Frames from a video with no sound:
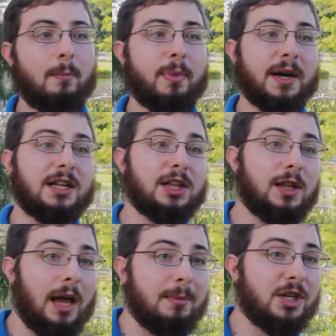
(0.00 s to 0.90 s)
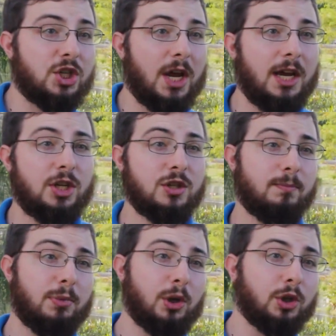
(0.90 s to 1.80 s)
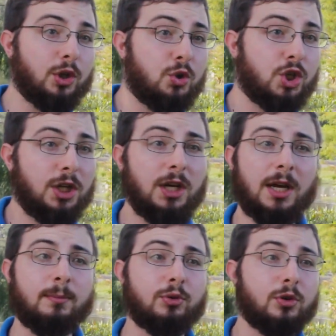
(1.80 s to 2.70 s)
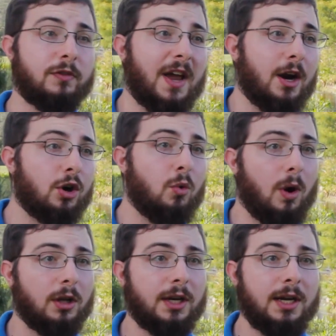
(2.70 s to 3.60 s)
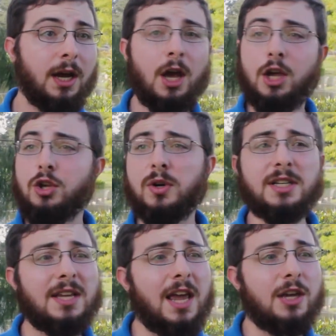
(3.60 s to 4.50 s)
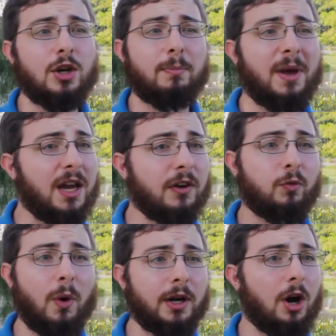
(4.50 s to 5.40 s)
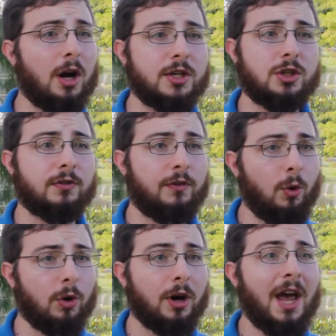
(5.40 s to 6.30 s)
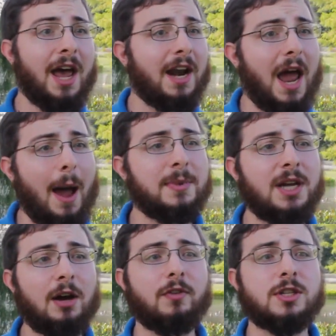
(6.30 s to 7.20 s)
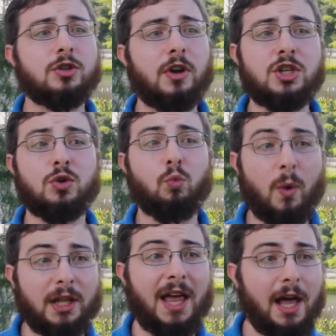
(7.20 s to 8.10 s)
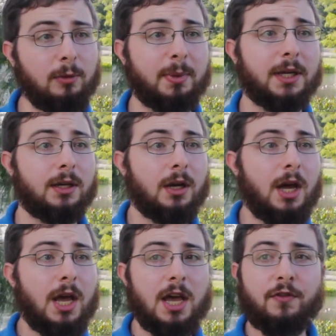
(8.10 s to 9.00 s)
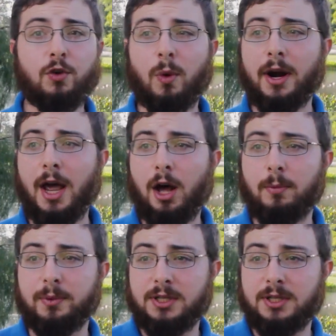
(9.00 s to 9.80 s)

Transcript: but climate change, pollution, improve air quality. You can take your pick of what cause you're for, and habitat restoration will help it. If you want to help